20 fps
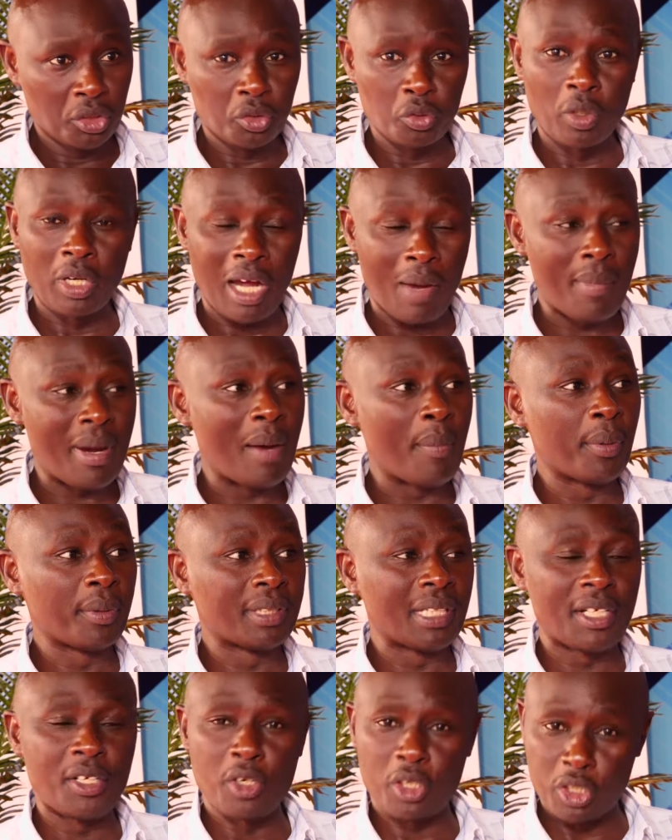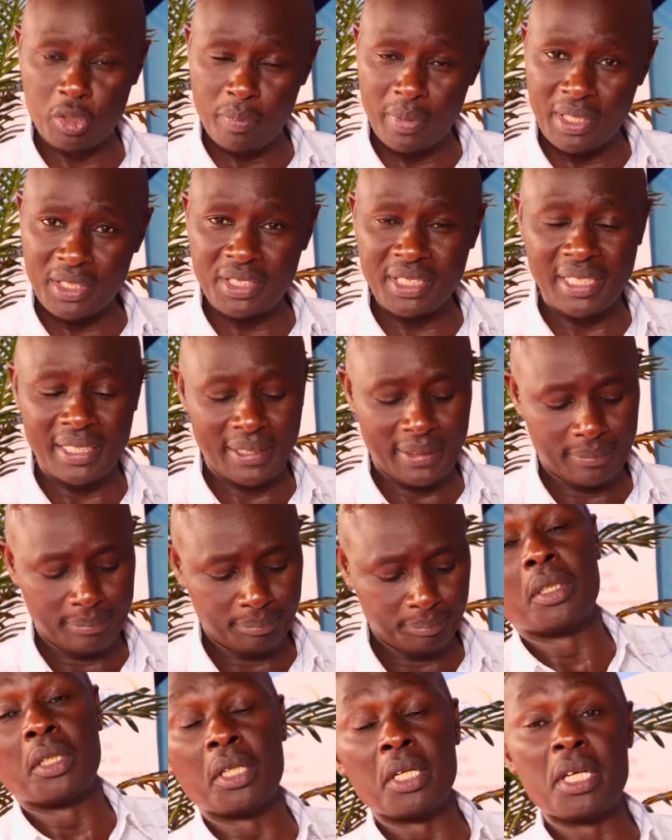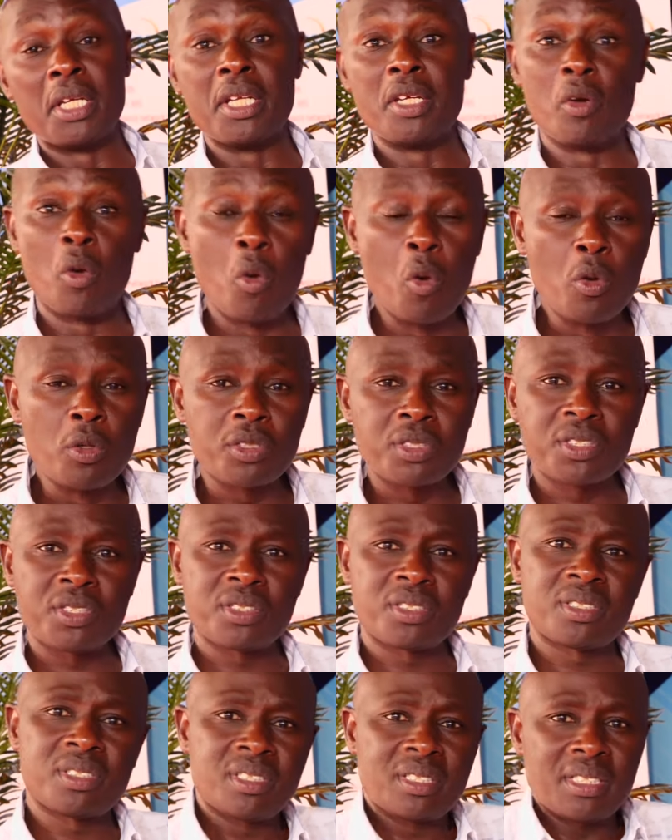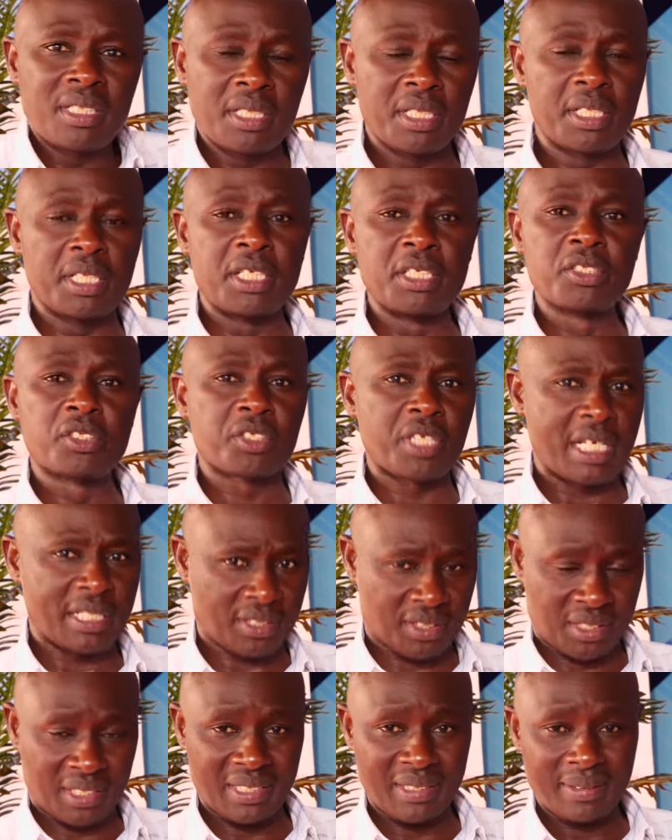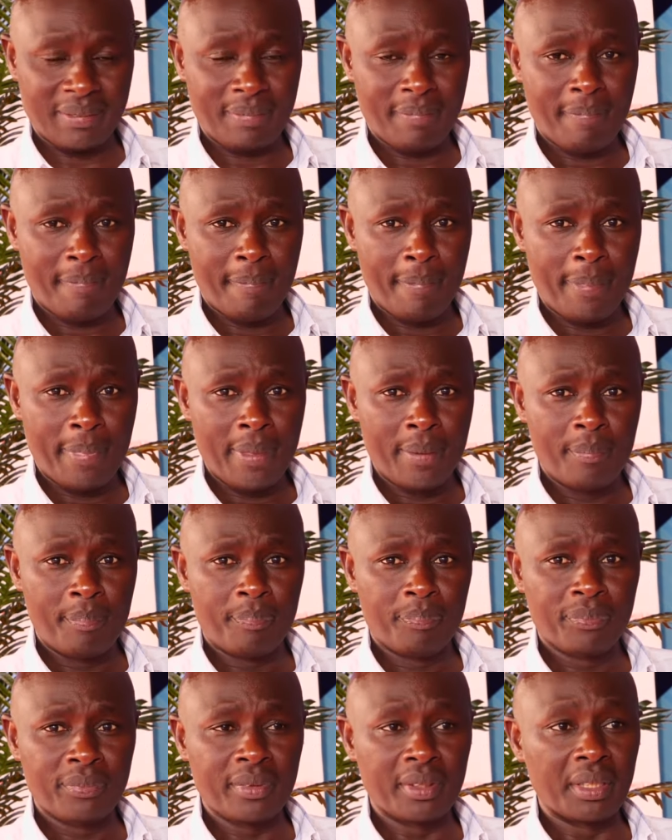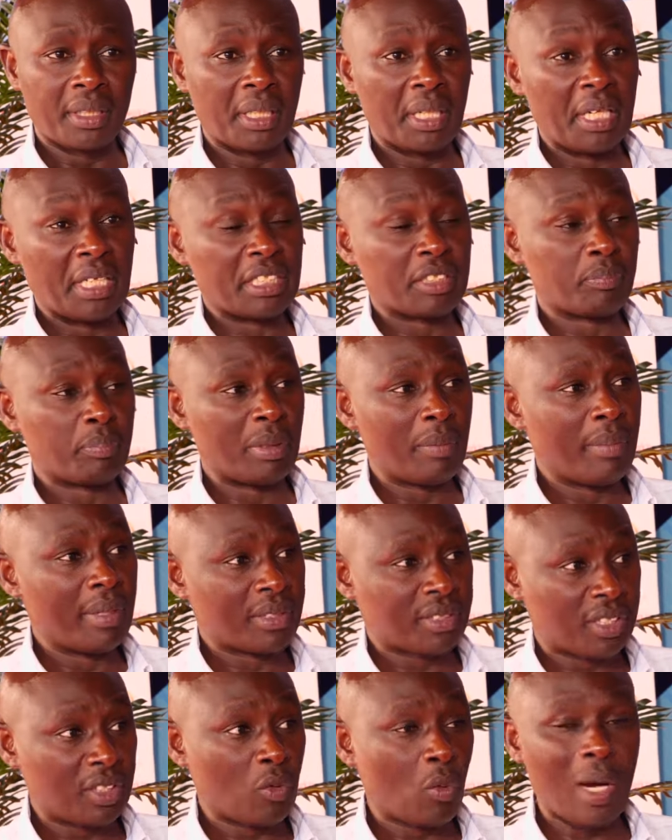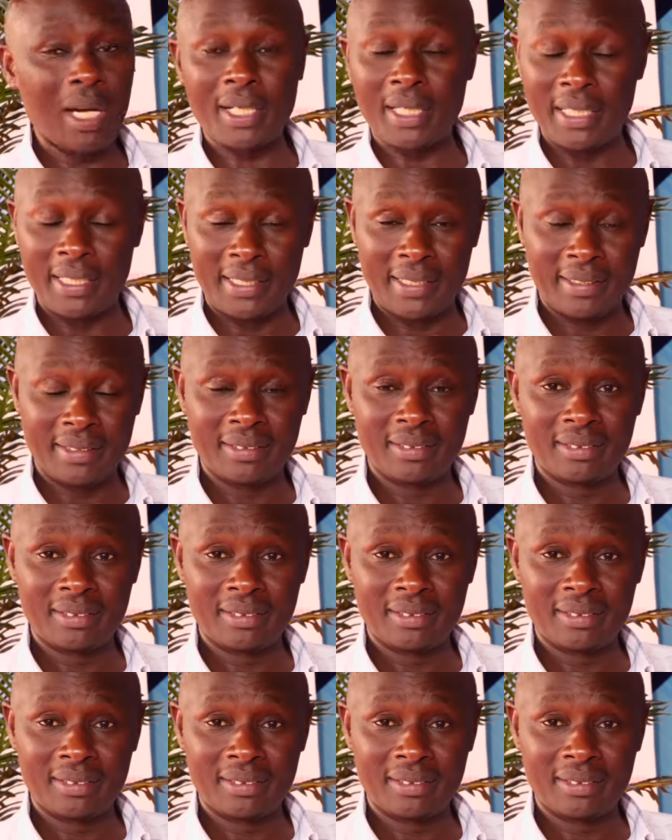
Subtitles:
to come up with that documentary? In whose interest is BBC working?